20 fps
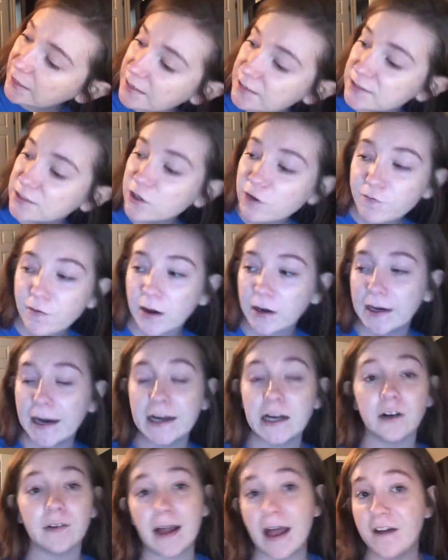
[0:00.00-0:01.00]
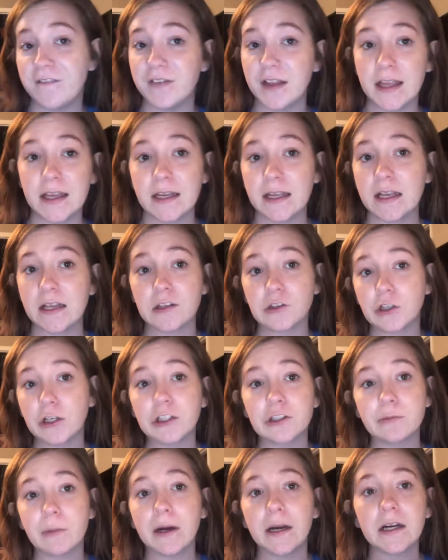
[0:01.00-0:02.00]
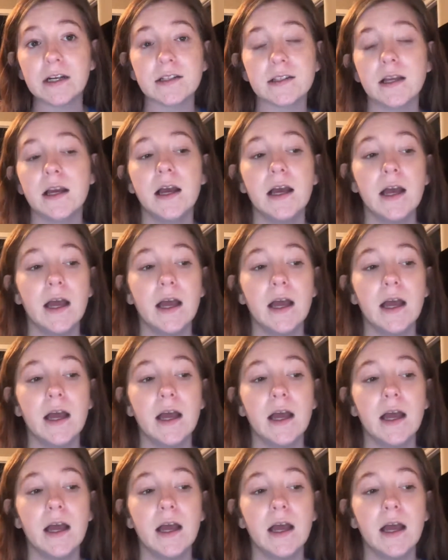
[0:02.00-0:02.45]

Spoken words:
And so far I don't have any stretch marks.